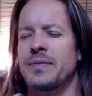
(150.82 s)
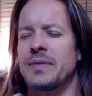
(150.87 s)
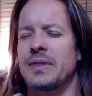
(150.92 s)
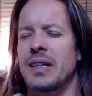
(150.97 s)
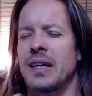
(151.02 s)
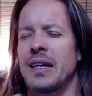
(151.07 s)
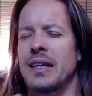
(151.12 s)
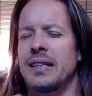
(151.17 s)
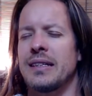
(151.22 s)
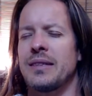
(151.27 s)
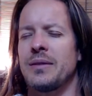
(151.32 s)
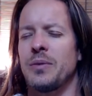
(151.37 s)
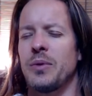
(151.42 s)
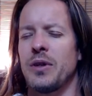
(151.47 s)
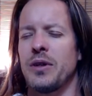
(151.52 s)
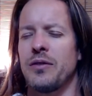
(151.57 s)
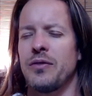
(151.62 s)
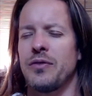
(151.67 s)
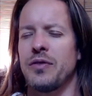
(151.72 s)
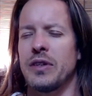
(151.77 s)
And the
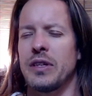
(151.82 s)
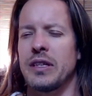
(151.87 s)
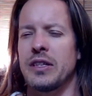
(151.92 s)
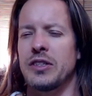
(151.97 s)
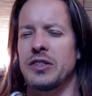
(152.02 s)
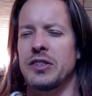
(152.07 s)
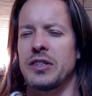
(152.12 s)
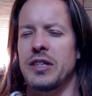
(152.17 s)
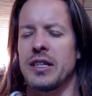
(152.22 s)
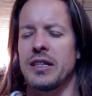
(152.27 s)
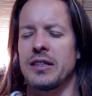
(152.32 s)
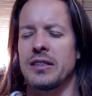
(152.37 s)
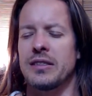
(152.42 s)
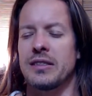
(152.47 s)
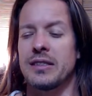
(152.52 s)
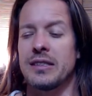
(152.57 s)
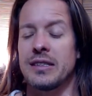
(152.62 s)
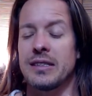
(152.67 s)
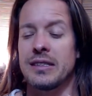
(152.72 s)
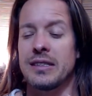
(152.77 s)
word finished there is
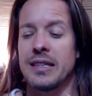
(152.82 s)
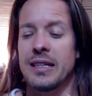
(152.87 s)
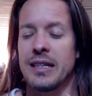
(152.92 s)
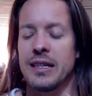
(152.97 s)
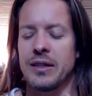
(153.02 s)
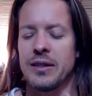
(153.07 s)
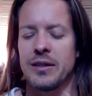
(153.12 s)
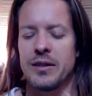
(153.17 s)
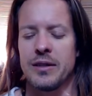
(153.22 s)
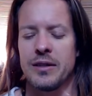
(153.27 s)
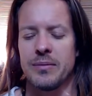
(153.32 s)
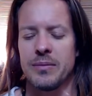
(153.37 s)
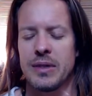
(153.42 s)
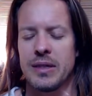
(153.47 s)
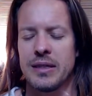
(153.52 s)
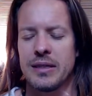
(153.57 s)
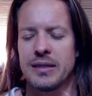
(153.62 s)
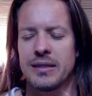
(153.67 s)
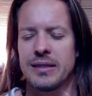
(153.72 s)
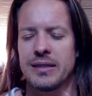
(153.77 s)
titilio. It
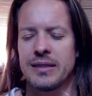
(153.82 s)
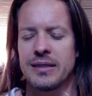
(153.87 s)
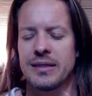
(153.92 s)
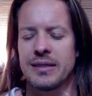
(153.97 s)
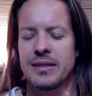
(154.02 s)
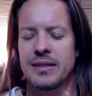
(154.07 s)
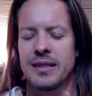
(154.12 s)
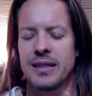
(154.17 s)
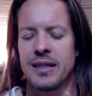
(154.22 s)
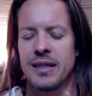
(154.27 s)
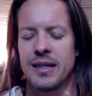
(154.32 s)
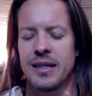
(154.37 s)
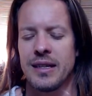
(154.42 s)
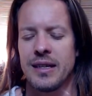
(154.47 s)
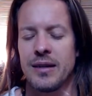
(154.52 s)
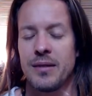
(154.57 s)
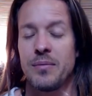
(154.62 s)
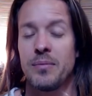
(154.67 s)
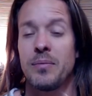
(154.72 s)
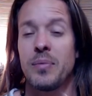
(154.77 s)
means
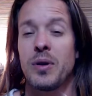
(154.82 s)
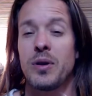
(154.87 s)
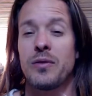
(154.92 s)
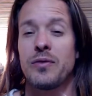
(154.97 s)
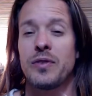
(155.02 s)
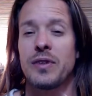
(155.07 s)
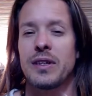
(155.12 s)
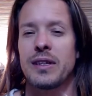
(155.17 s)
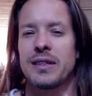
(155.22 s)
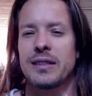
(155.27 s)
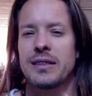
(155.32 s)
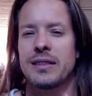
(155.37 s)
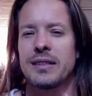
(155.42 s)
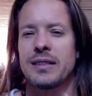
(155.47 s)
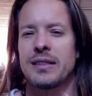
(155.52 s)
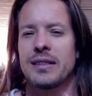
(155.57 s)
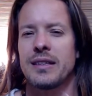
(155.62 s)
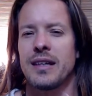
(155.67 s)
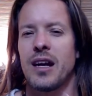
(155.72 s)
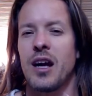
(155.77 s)
perfect,
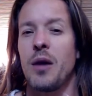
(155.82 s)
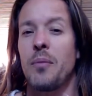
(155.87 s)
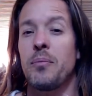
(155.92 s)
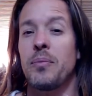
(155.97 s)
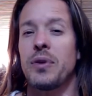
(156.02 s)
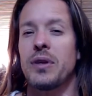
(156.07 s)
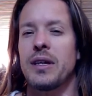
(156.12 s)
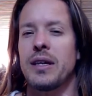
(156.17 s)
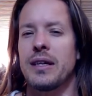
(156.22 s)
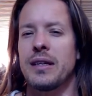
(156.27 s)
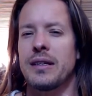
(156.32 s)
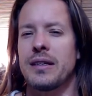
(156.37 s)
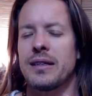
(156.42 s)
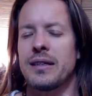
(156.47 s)
complete,